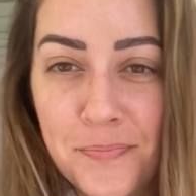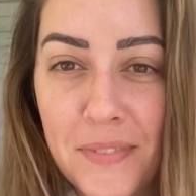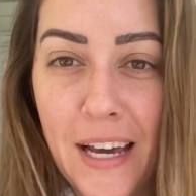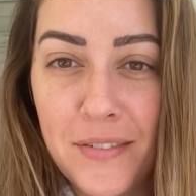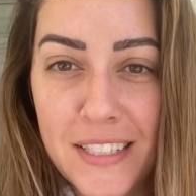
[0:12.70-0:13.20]

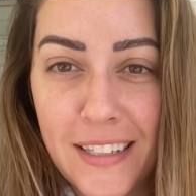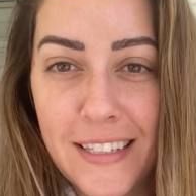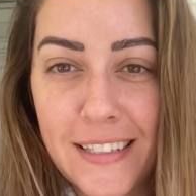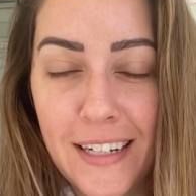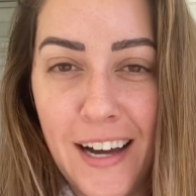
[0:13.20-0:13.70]
haven't done
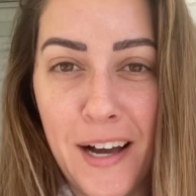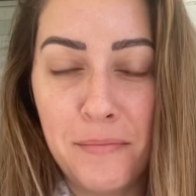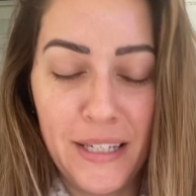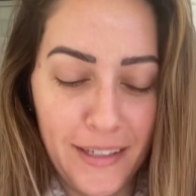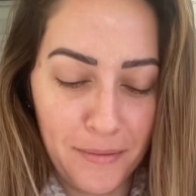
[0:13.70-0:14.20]
this in a hot
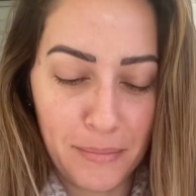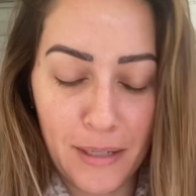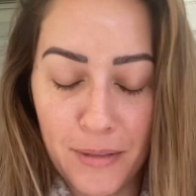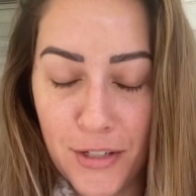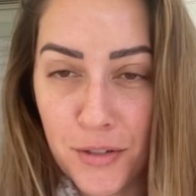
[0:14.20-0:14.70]
minute, but
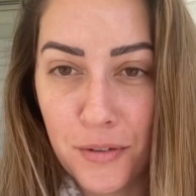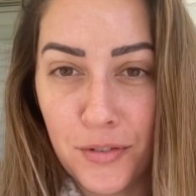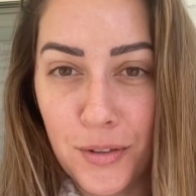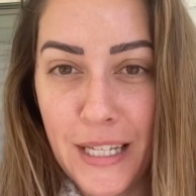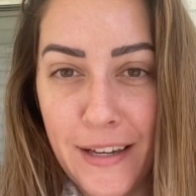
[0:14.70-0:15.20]
I'm gonna do a
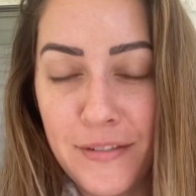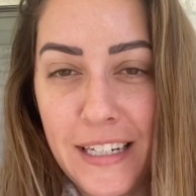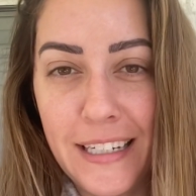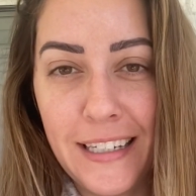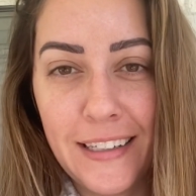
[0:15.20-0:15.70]
full day of
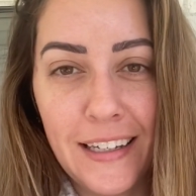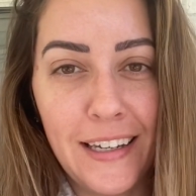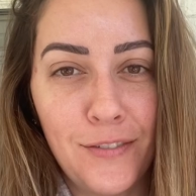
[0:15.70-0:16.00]
eating